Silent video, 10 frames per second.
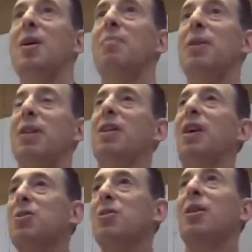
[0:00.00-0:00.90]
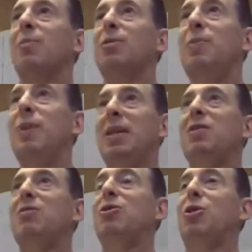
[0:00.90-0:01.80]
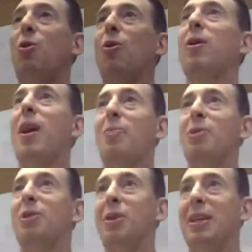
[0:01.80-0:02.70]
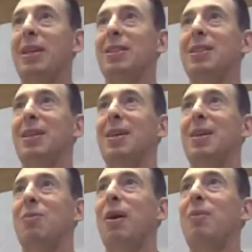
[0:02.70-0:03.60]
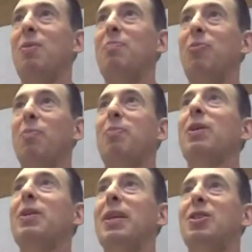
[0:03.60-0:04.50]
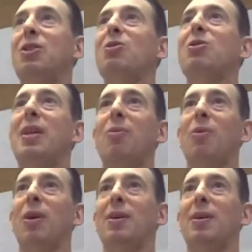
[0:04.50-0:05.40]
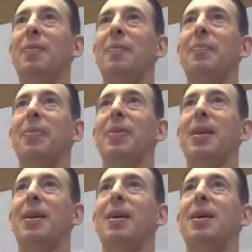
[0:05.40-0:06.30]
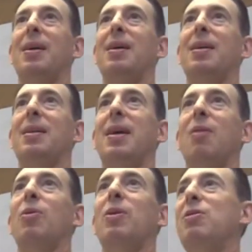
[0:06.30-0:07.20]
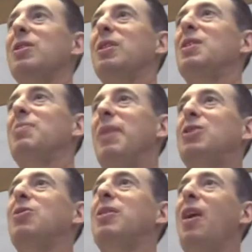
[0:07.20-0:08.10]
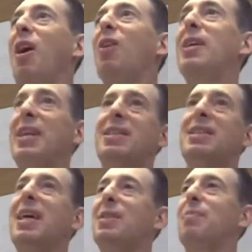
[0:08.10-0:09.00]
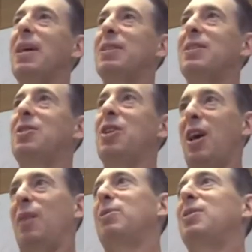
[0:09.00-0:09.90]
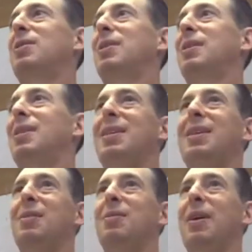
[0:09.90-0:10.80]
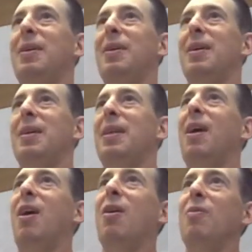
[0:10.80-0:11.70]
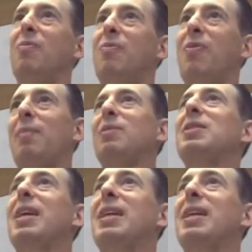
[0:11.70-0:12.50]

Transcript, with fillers: but the country club is being used to hoard opportunities, right? We're building a social network that we're using to make sure that our kids get the best jobs, right? That our families get